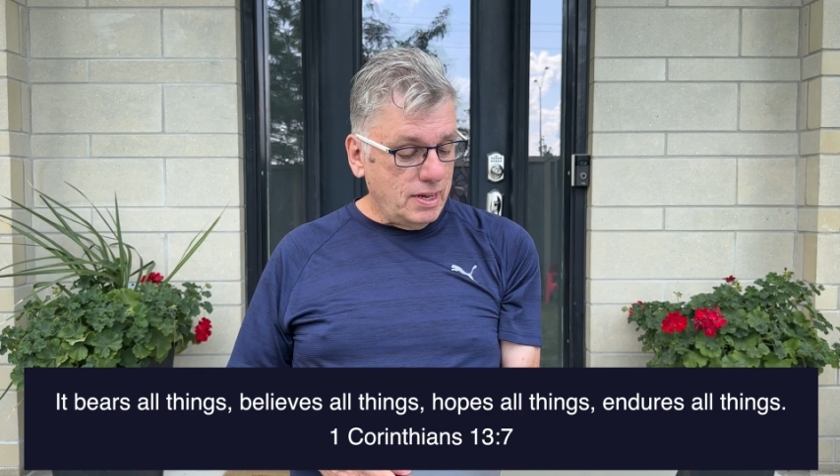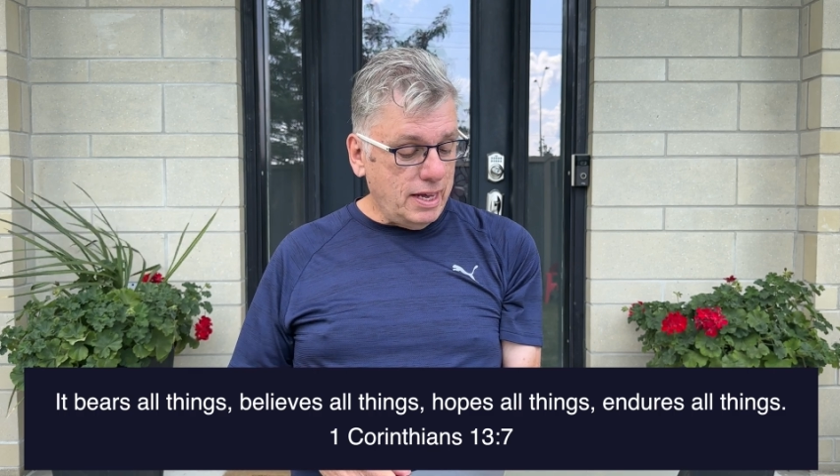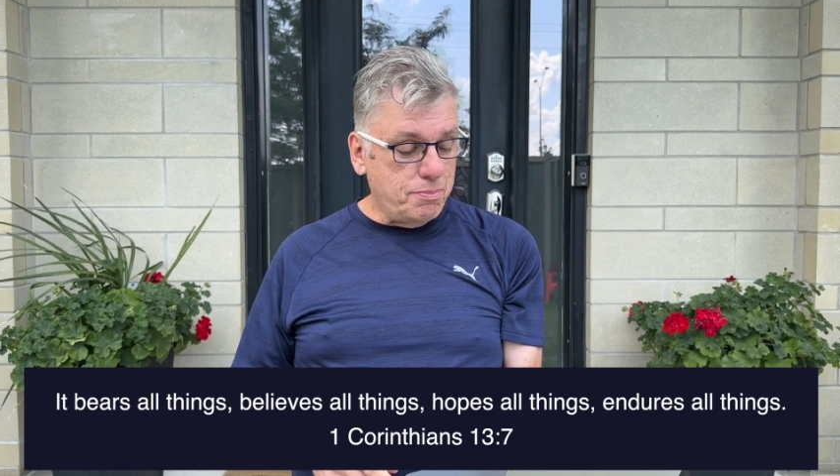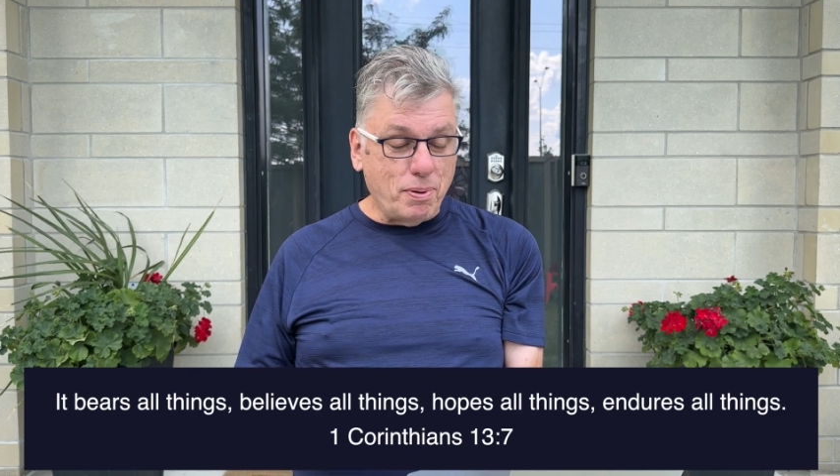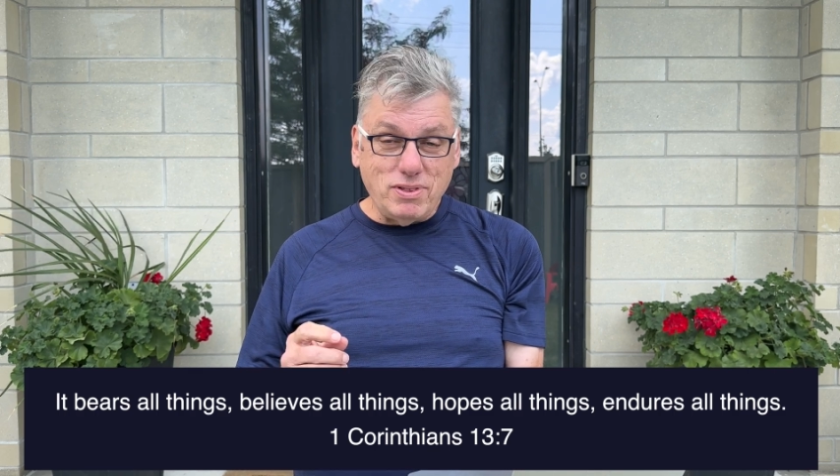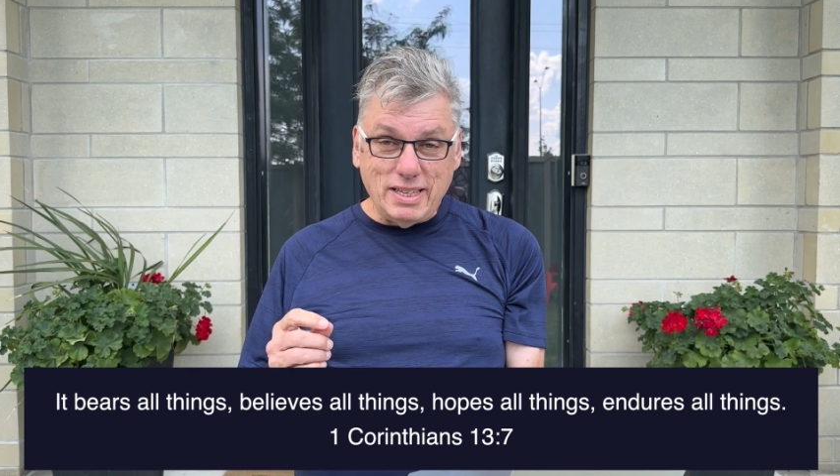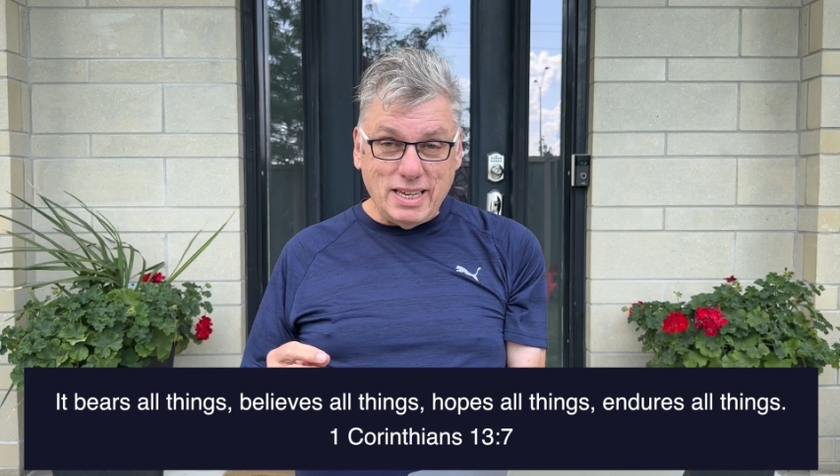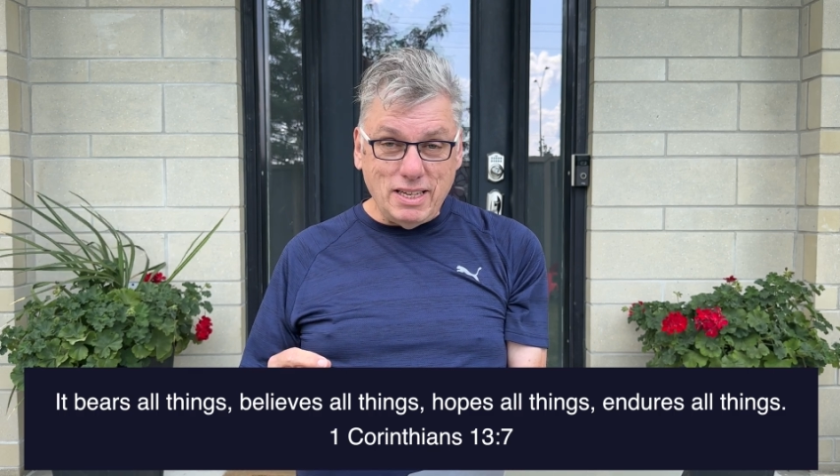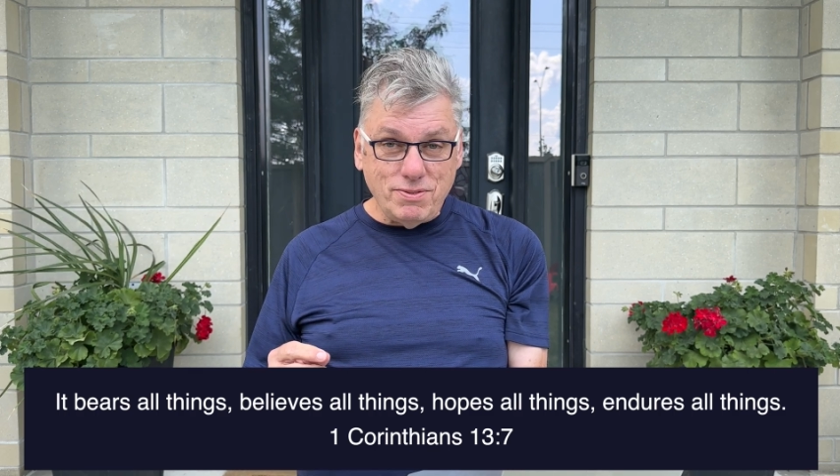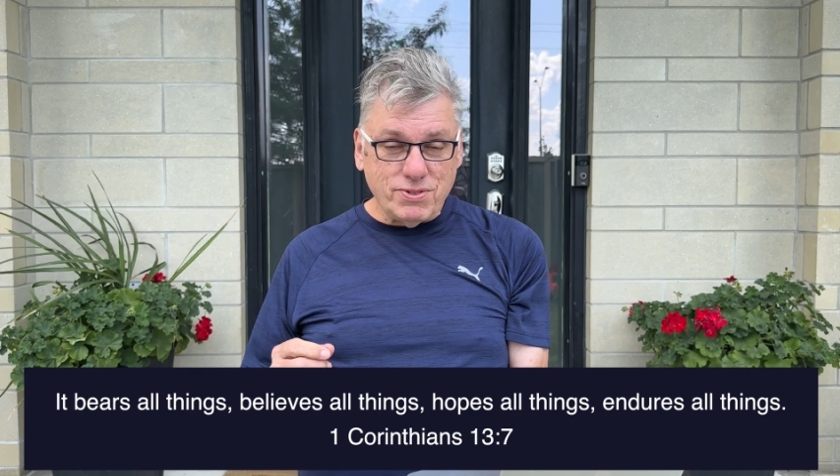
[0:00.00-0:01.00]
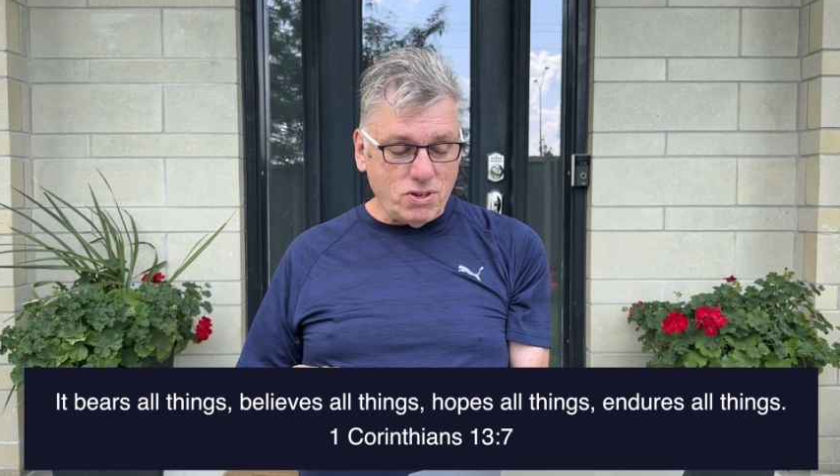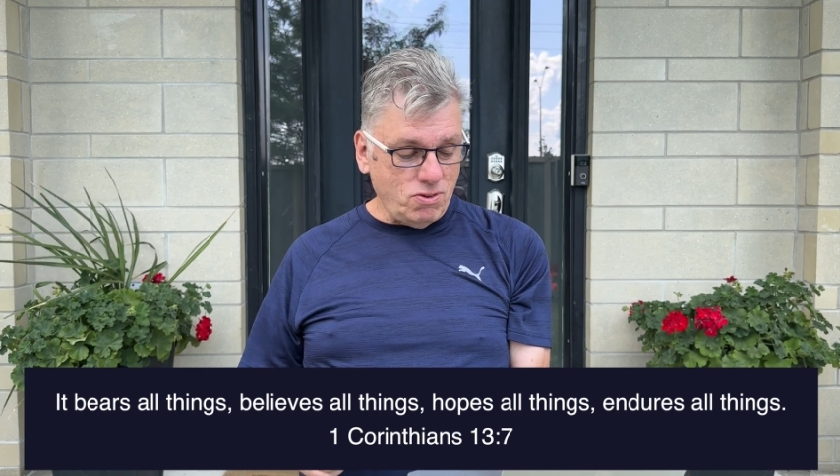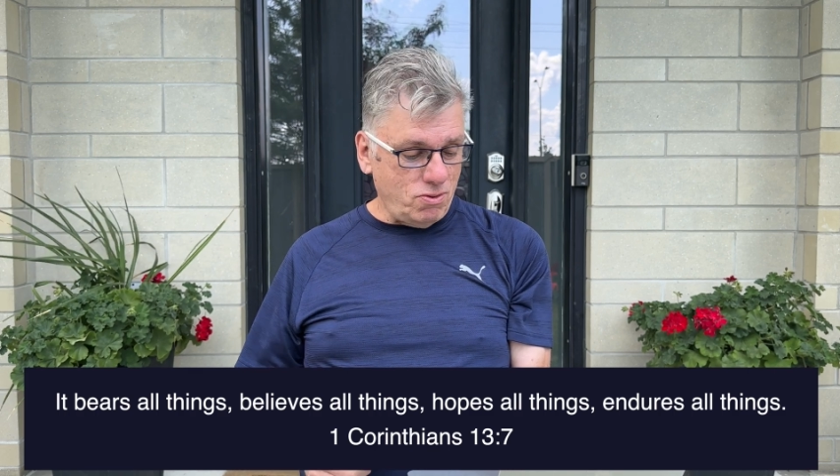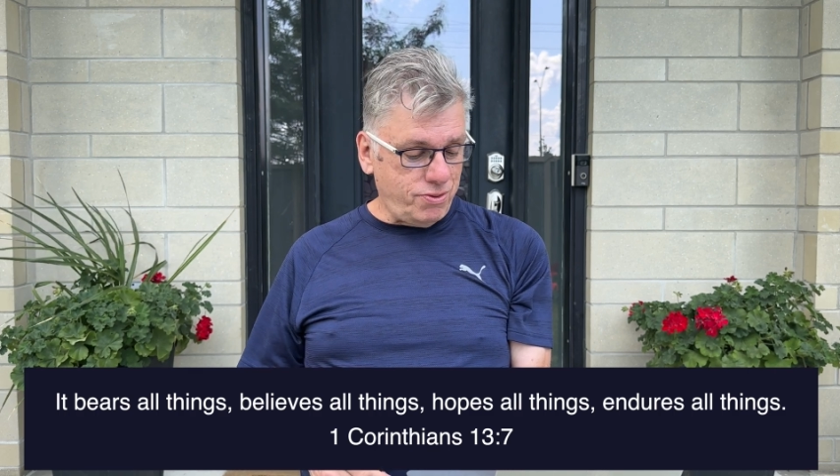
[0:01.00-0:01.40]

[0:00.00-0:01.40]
it believes all